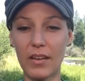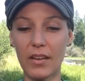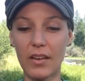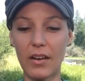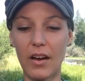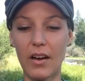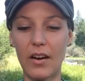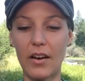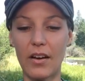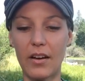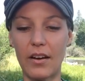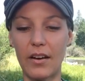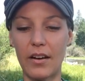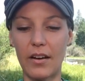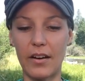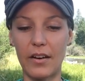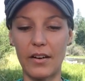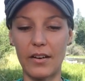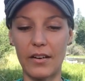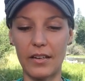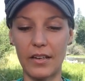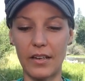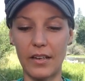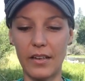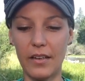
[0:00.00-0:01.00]

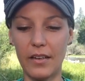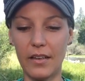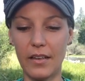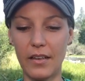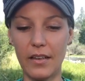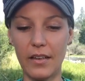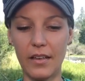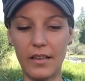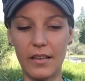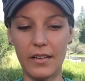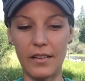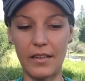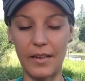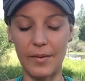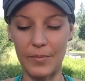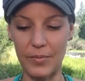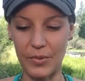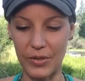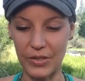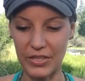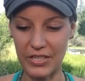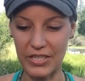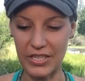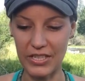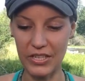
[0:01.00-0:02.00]
card
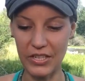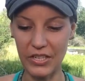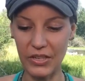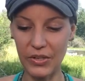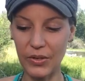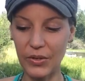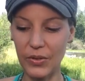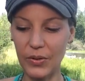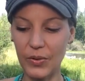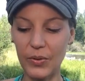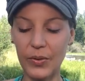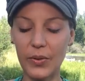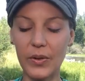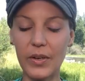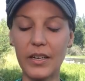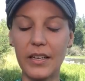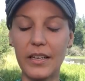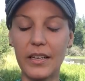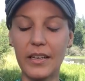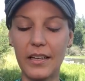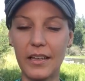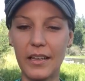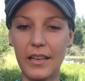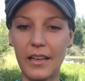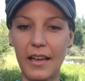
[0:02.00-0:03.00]
number two,
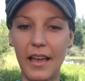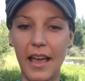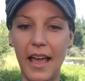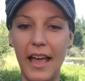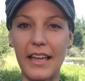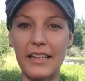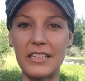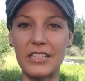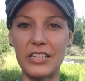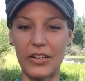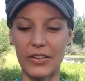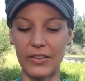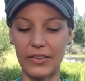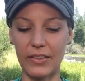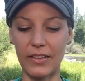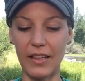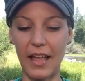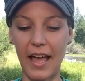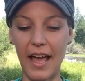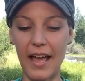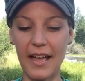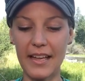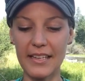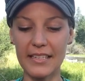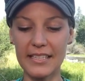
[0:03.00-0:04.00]
and our
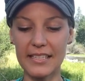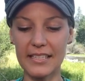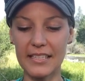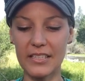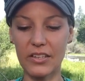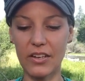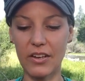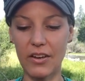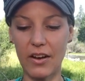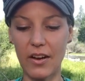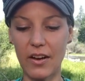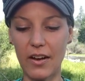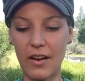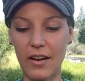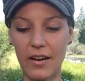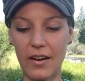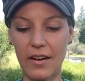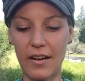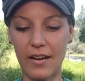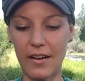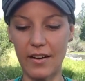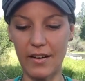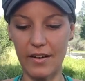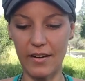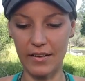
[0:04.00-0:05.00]
last
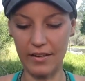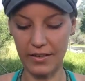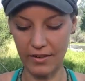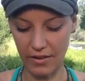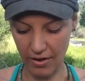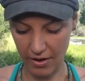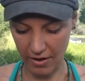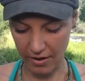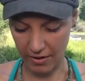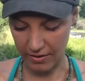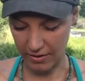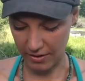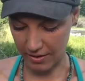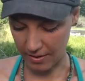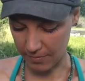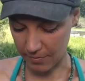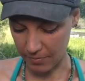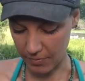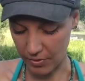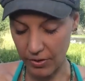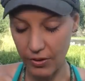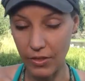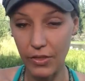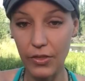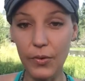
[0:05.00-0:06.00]
card, card
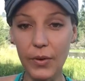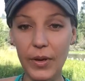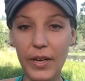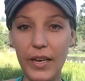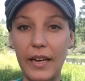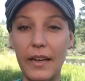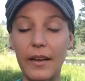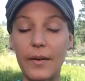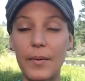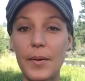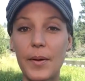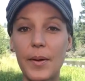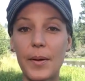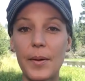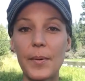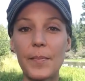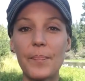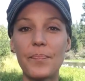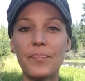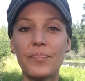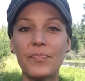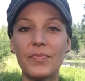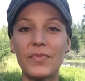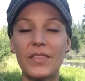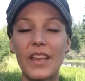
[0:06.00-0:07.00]
number three.
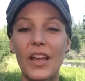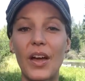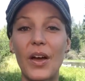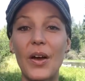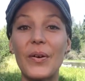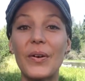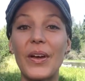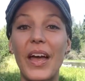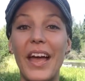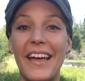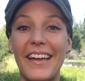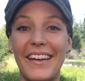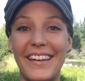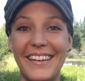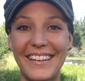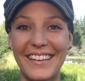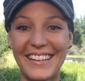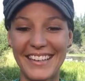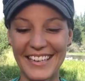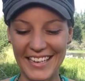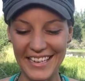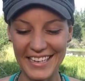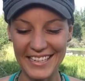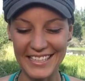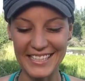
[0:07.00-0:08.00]
Okay.
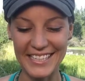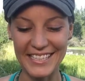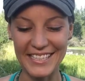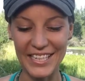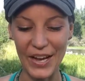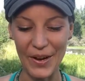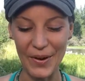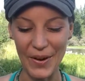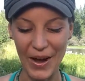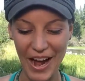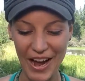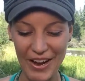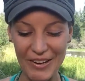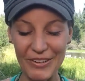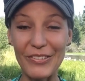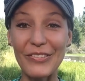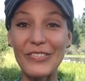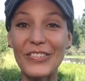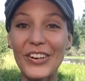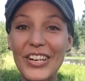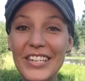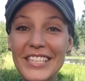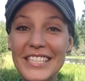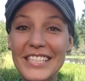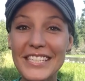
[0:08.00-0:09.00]
So, our
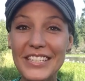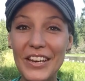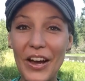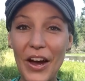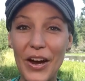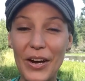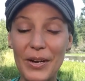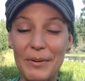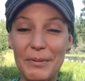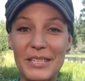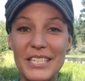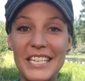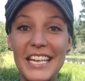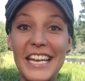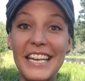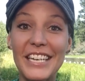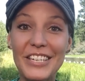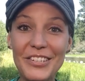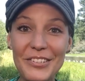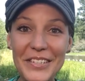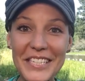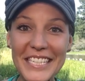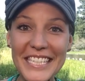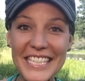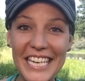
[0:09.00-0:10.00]
first card, which
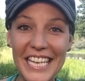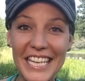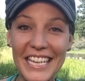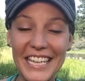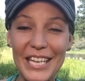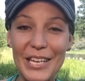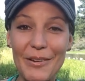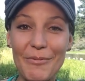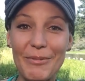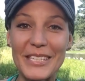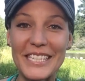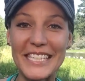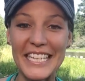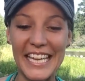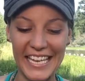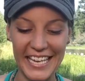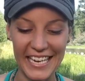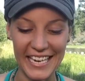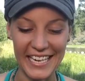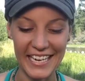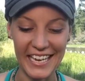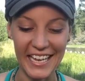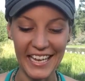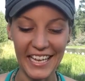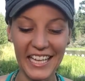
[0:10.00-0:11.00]
interestingly was
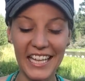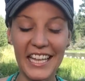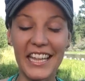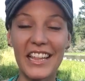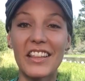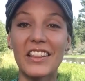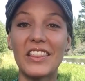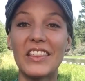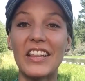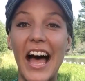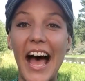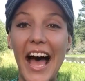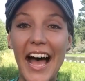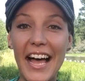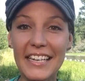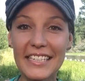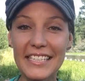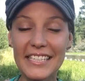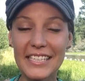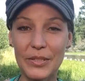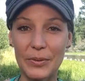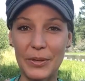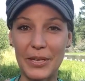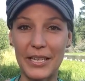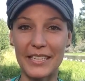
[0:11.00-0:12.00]
in
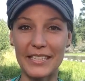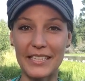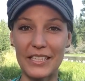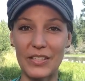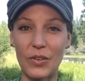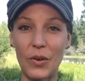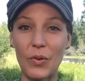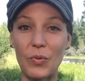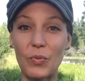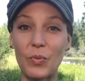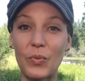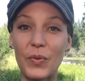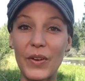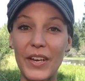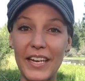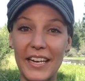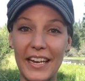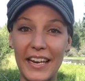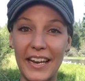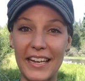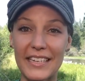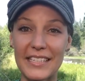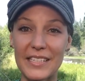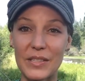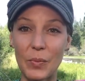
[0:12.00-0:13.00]
last week's
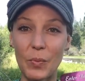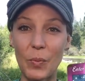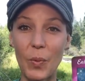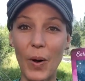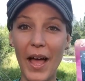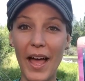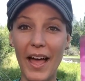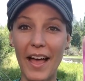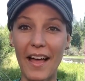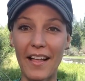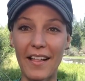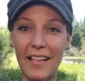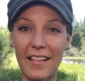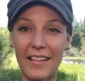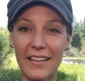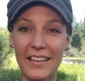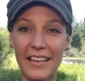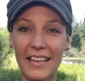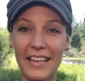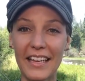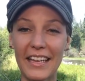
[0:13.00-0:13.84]
reading as well,